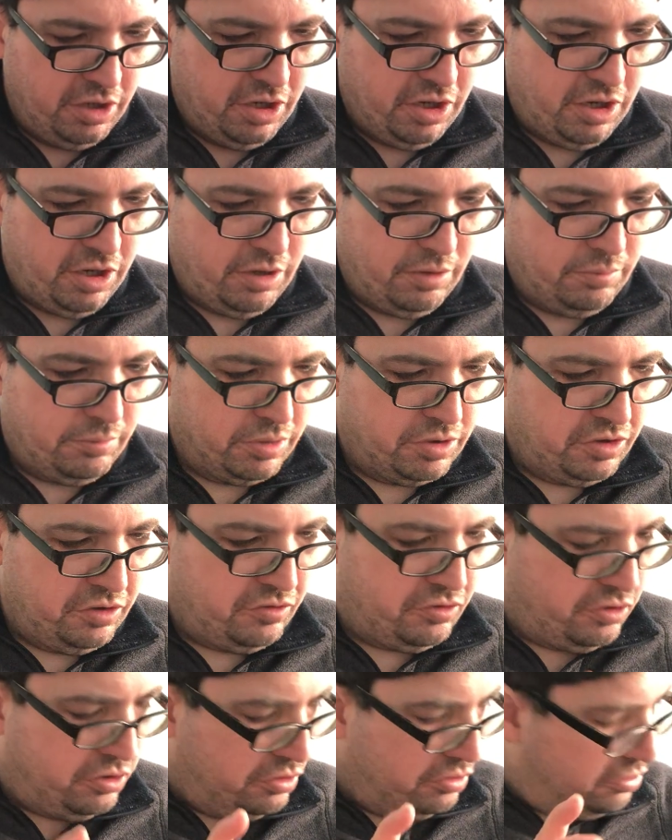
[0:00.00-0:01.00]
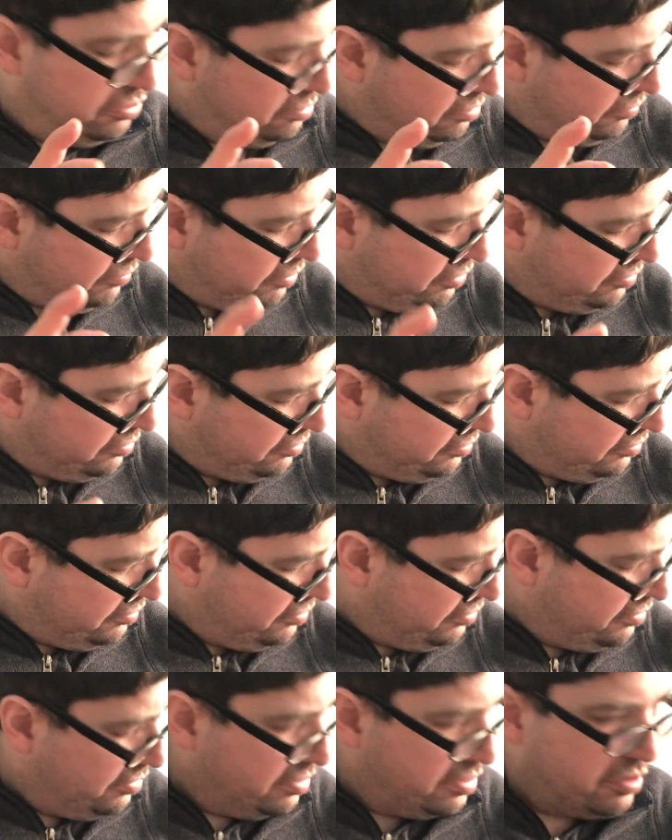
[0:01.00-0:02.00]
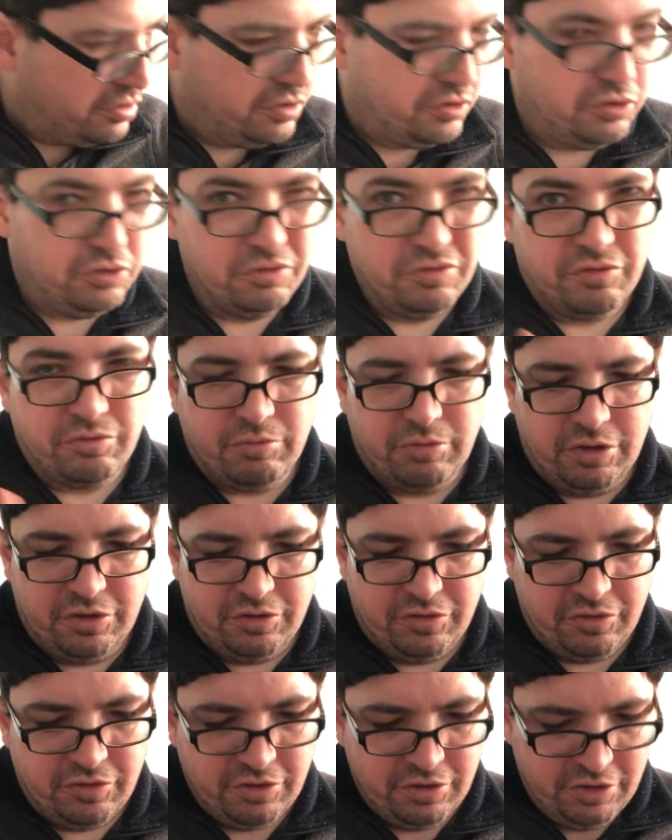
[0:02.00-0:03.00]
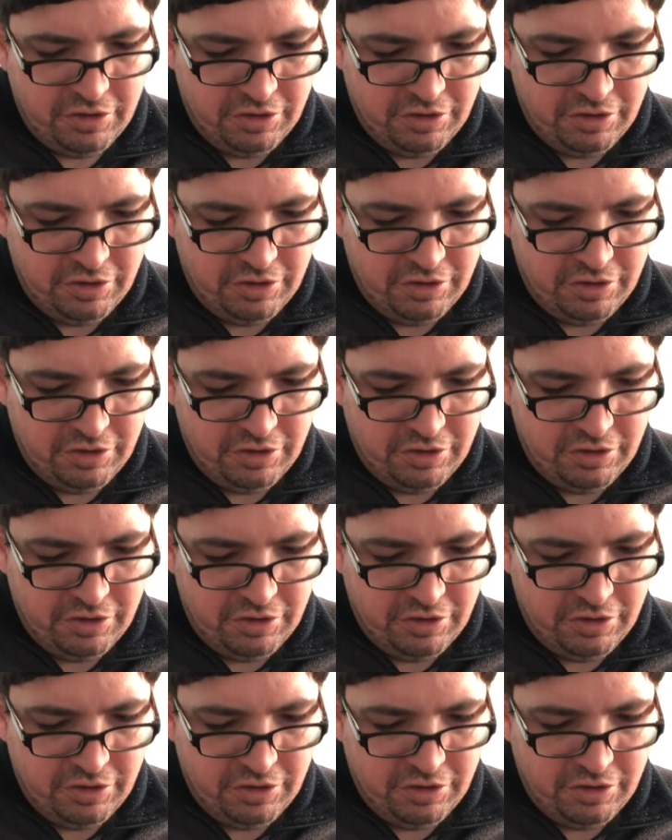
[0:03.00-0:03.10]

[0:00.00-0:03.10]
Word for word: But these are the newer versions, the newest ones.